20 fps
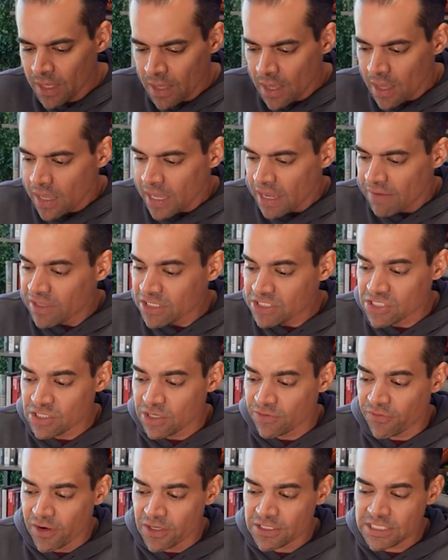If this is your
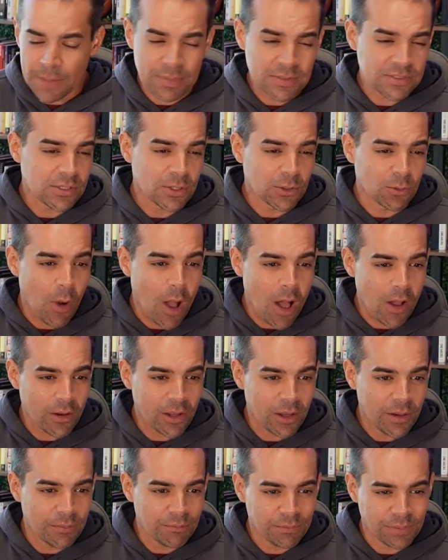first episode,
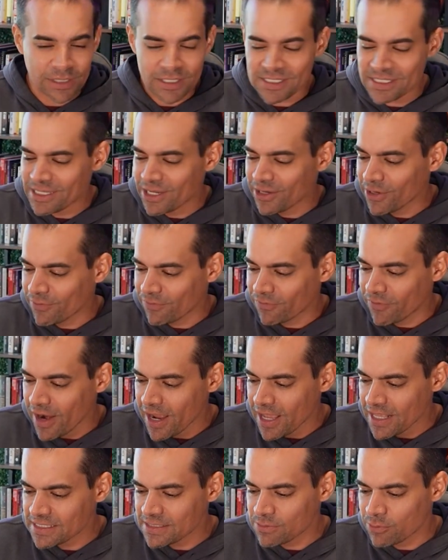welcome. Please tell your
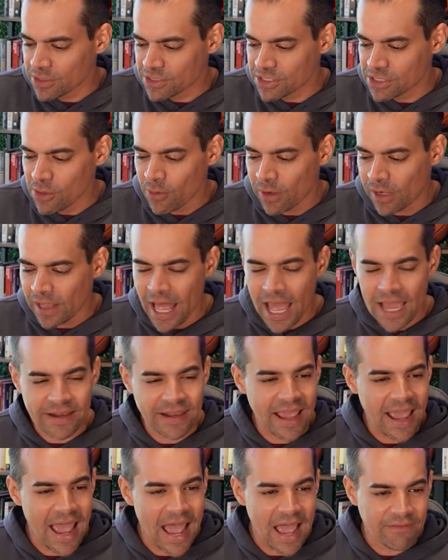friends. We're so glad
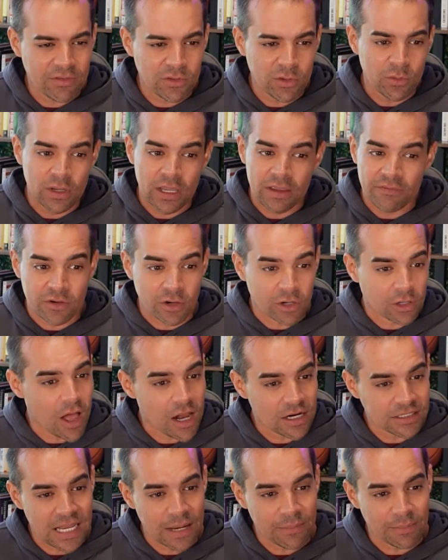to have you. If you're a
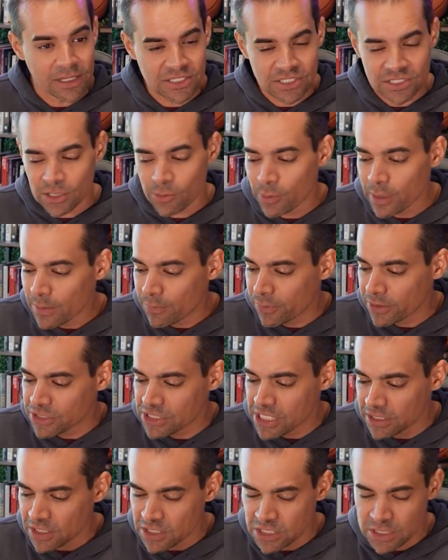longtime listener, we
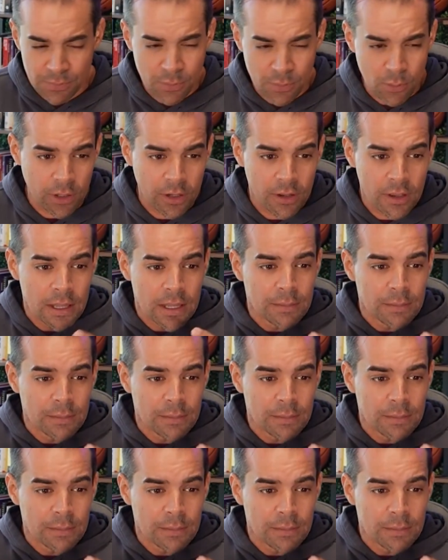appreciate the support.